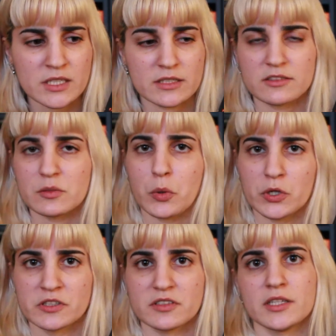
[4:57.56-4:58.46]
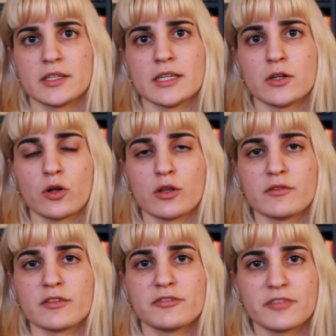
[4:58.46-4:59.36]
disappointed in all
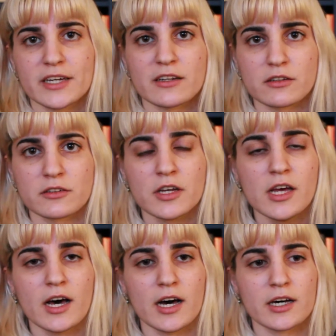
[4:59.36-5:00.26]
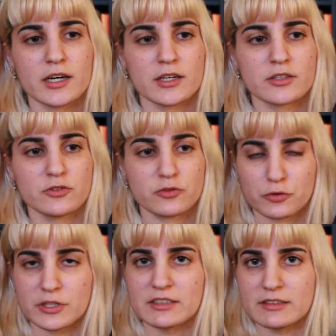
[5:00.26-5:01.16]
of the failed
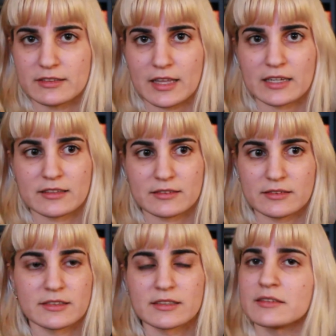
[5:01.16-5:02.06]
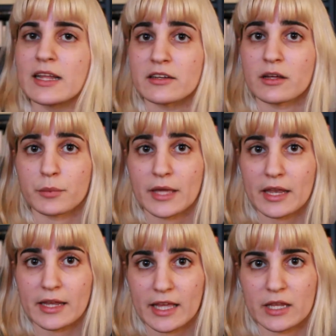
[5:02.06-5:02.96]
stories that didn't end up
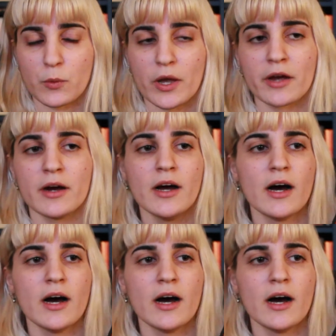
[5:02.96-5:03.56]
getting anywhere,